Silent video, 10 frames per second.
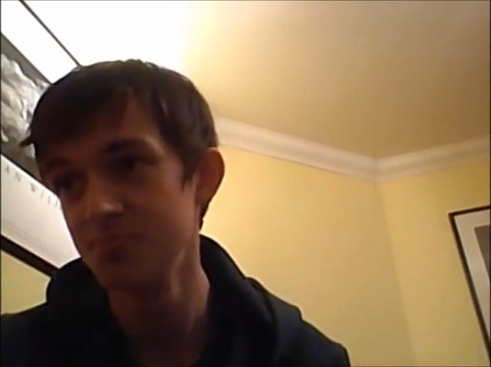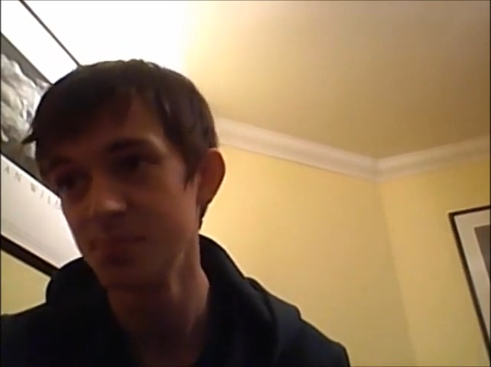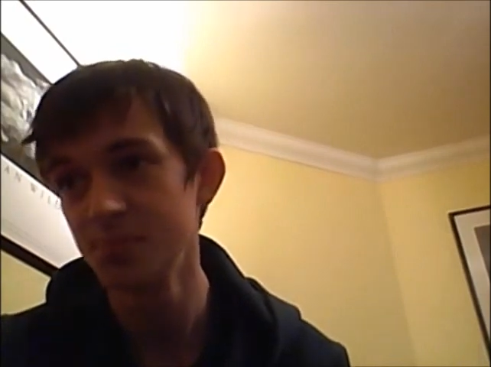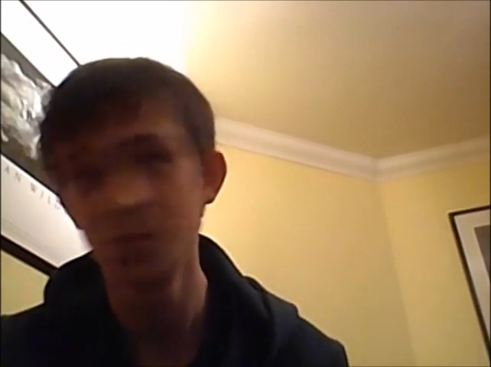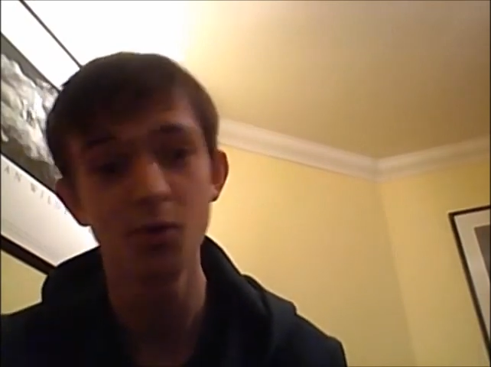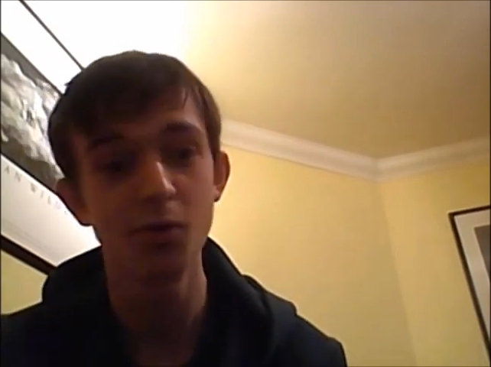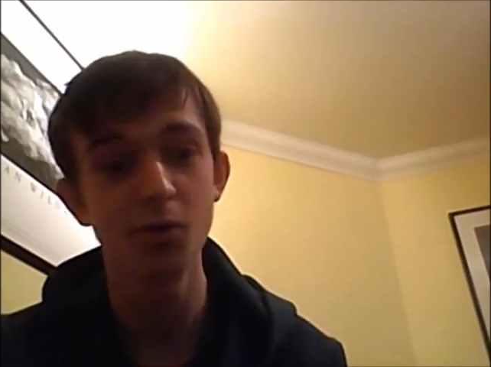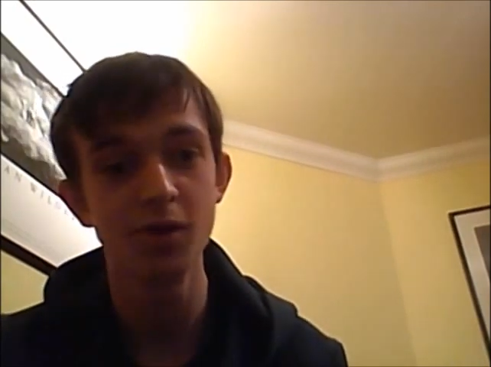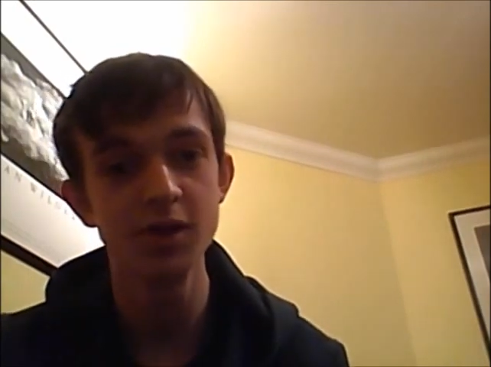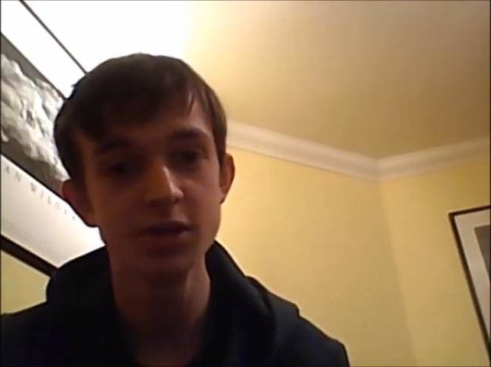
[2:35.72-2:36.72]
Or
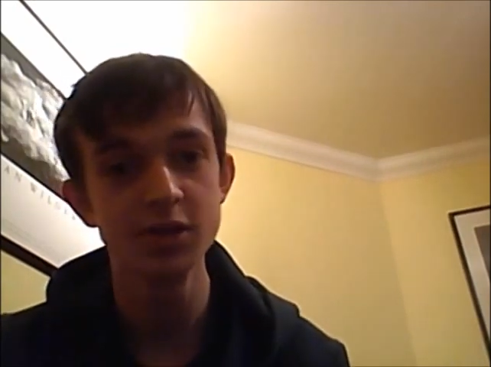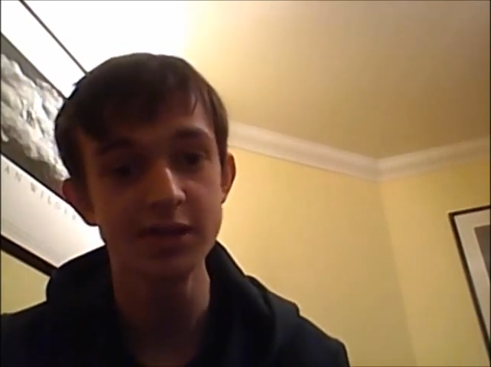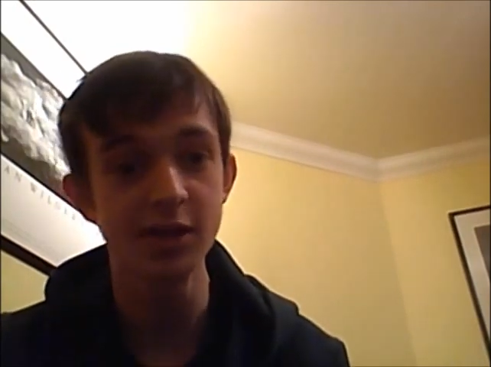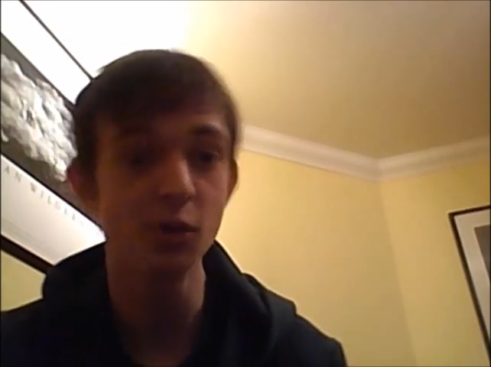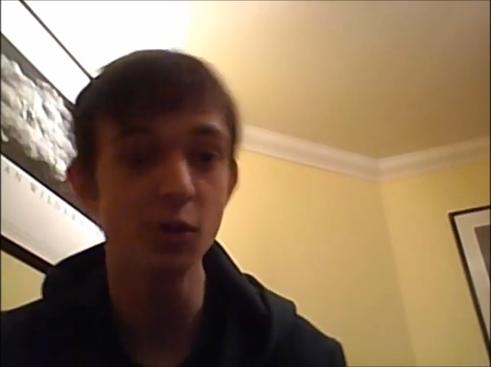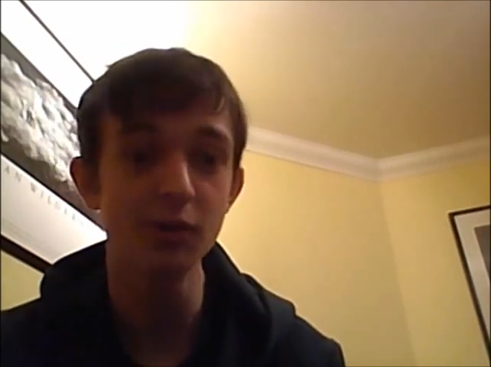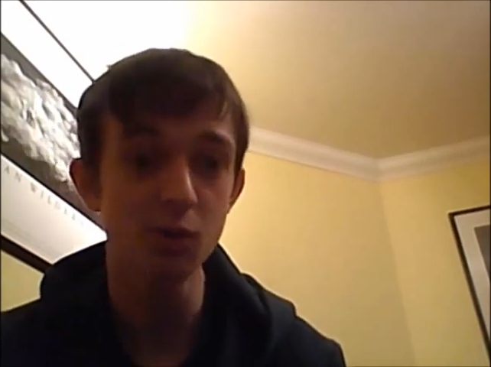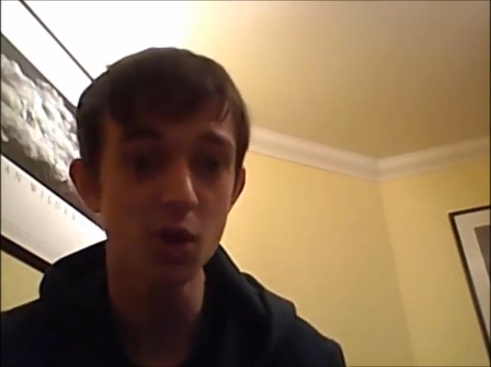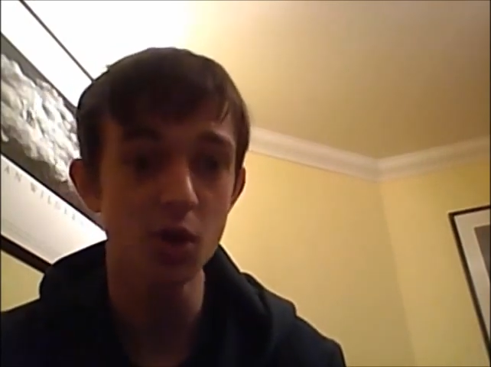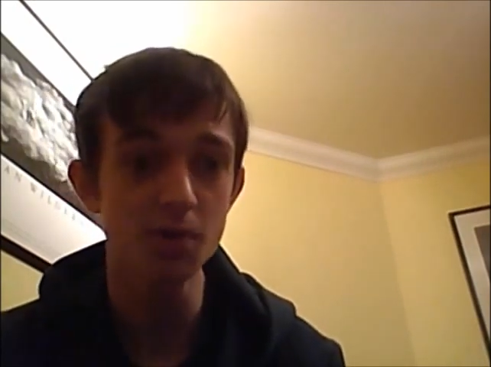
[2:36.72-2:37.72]
she killed
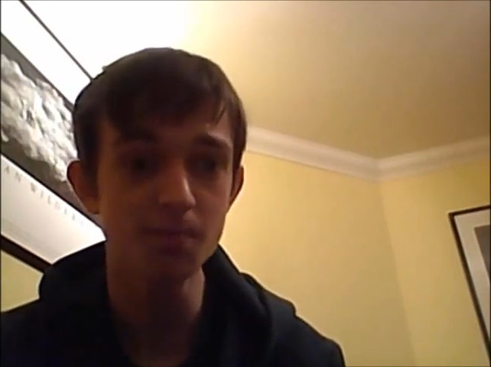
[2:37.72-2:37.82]
everyone?